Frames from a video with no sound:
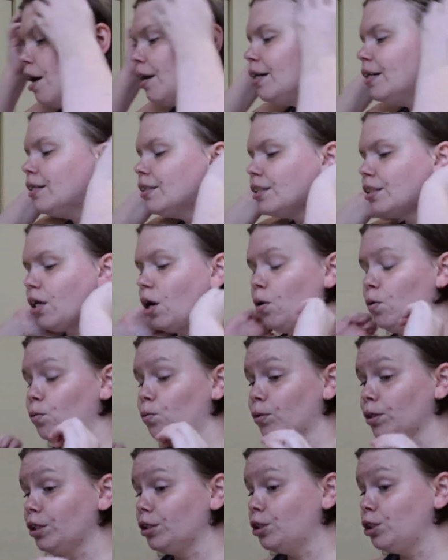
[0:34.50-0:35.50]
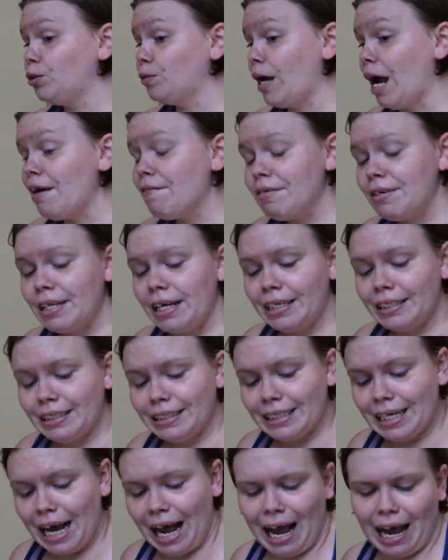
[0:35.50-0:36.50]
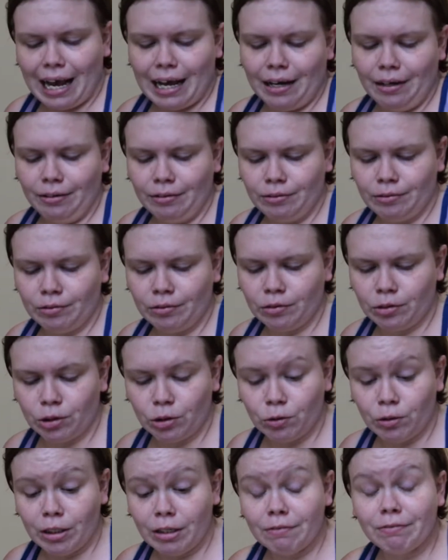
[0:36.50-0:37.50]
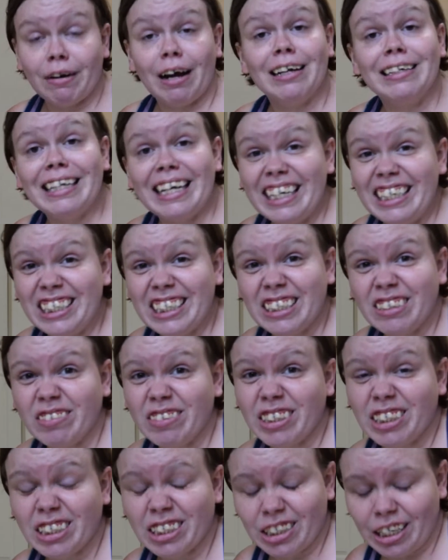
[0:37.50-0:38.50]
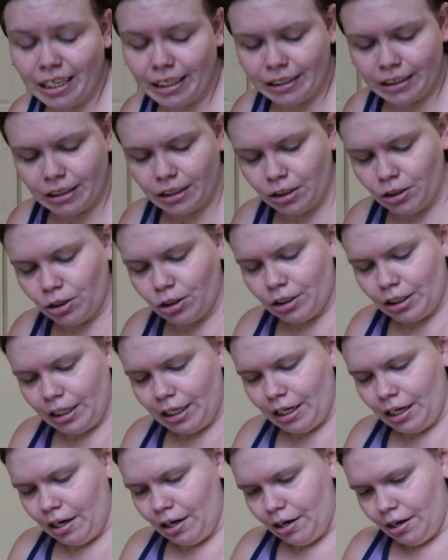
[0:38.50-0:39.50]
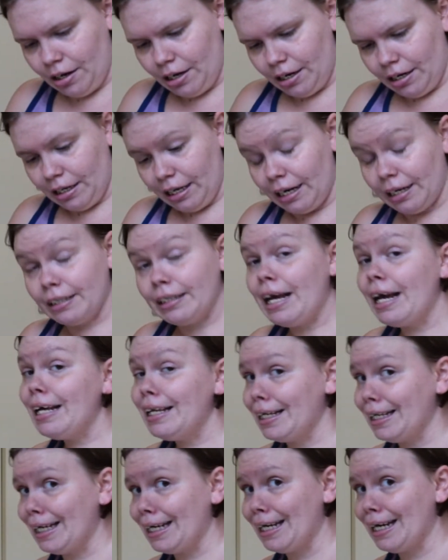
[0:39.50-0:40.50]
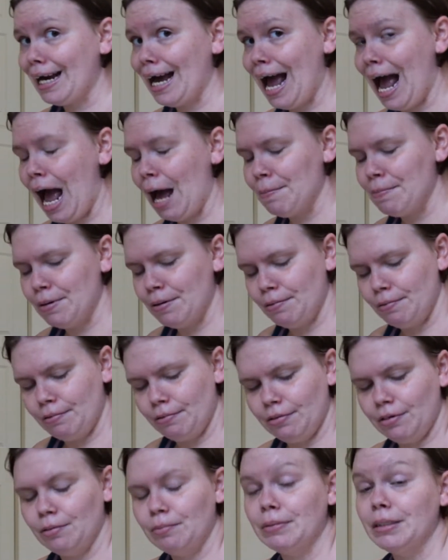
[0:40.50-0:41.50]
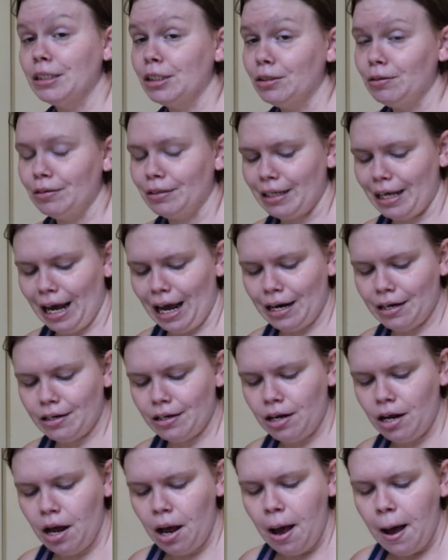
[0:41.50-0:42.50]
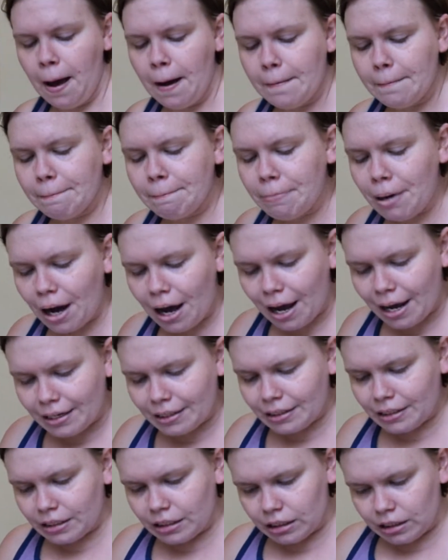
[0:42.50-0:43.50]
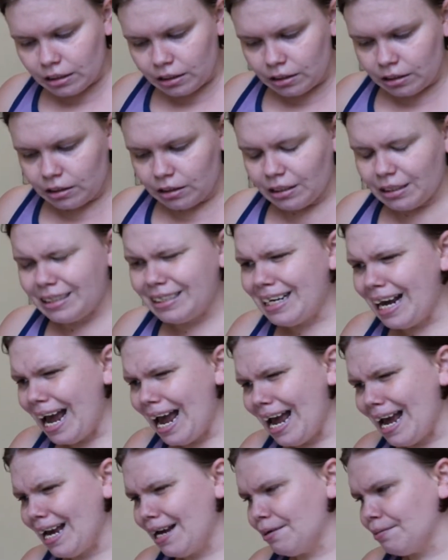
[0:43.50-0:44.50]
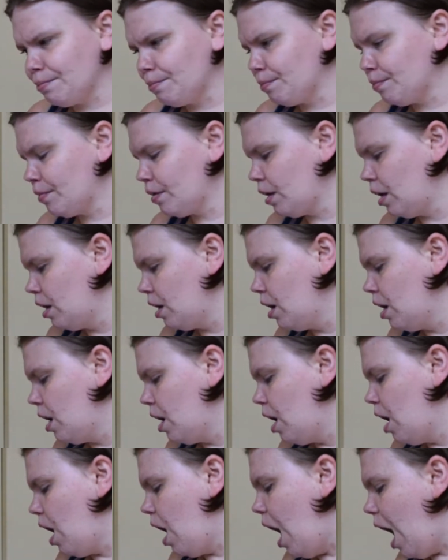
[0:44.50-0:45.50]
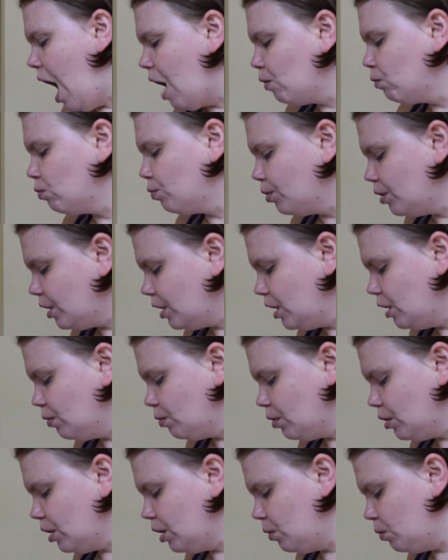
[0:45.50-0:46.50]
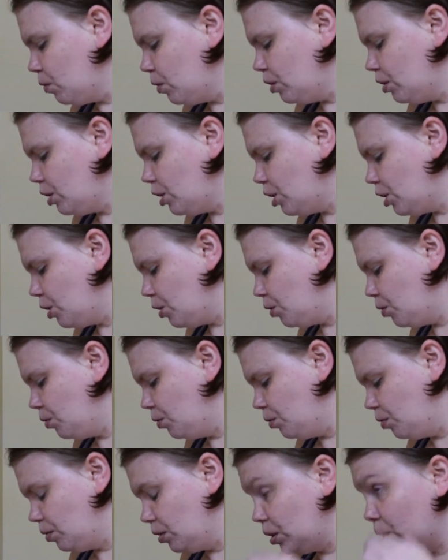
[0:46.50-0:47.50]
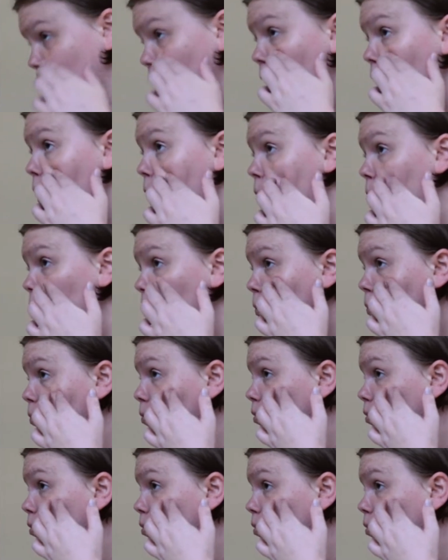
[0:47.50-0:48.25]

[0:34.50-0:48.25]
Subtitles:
So we're gonna do everything today, including foundation, which is crazy. Usually here lately I had been doing that, but today I really want to, so